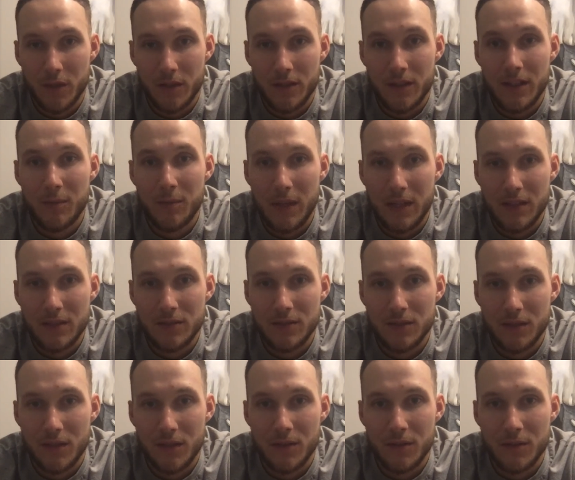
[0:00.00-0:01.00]
teammates.
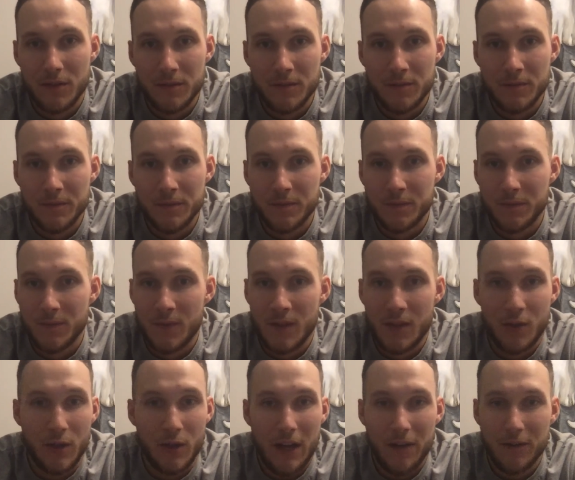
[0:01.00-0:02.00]

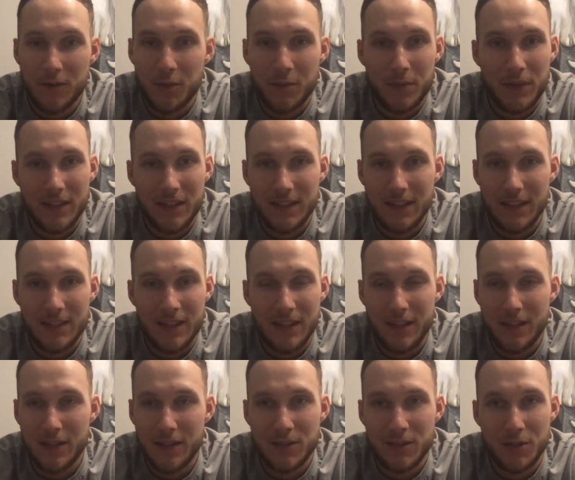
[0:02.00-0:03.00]
You have to bring that
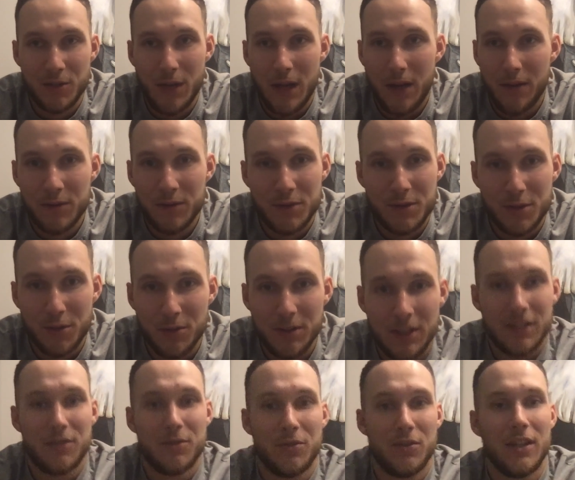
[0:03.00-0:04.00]
energy. You have to show
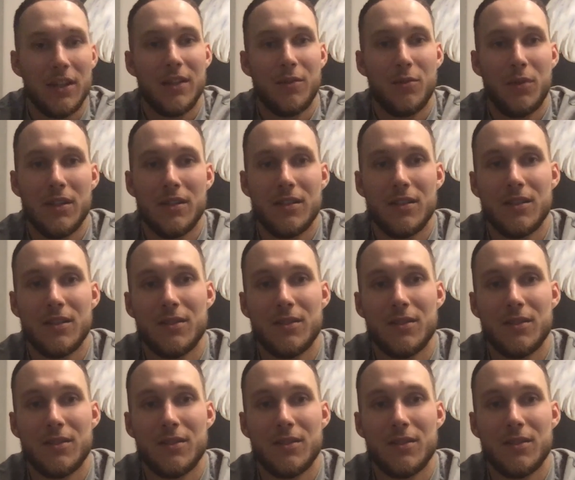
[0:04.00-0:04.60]
that you really want it